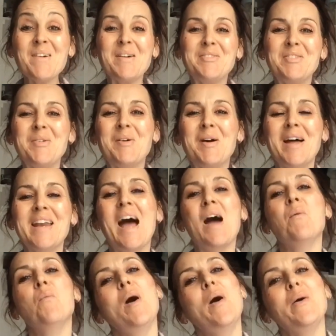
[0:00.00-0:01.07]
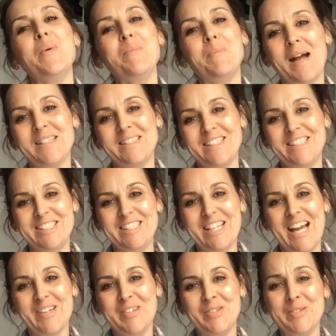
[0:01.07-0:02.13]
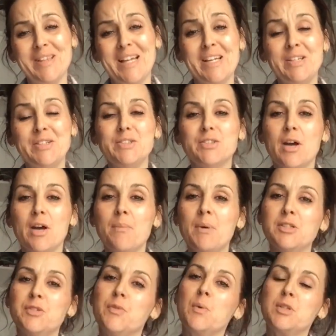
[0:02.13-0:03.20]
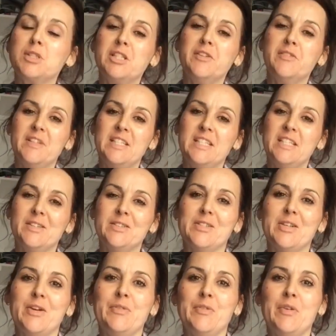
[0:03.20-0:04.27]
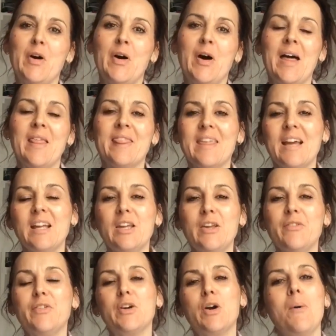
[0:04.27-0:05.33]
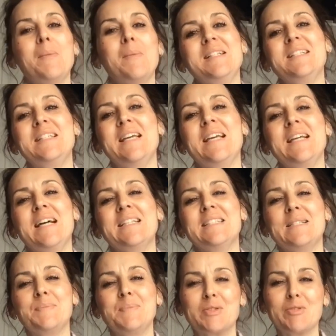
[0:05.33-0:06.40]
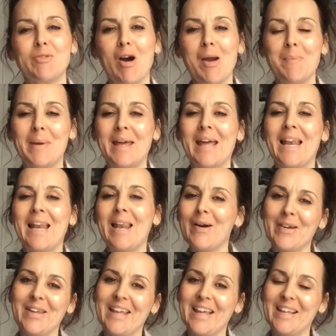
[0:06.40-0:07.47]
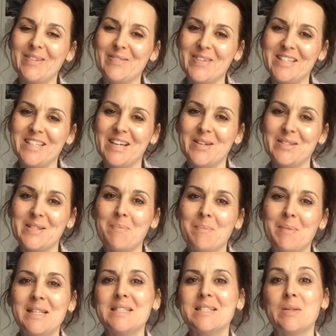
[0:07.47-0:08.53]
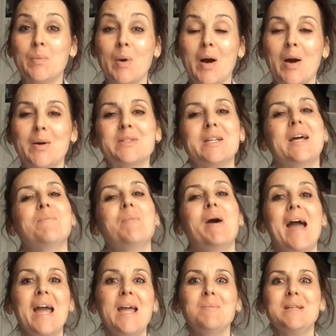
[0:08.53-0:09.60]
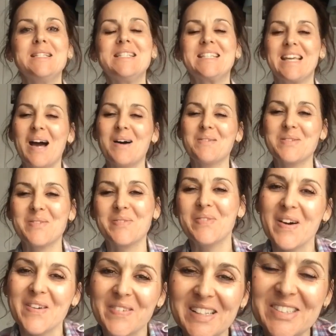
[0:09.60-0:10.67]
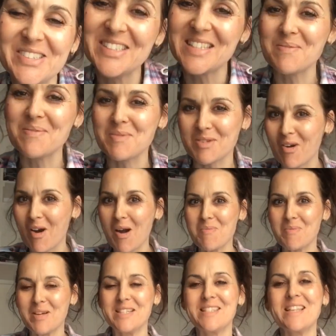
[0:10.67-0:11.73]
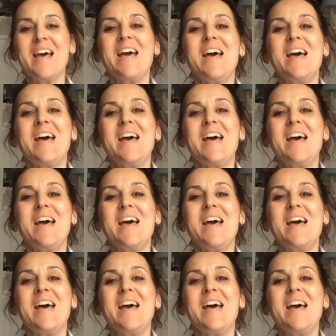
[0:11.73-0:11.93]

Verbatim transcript: everyone and welcome back to the channel. Thank you so much for watching the videos so far and thank you for commenting and subscribing and liking the videos. It means the world and my aim is to get up to 500 subscribers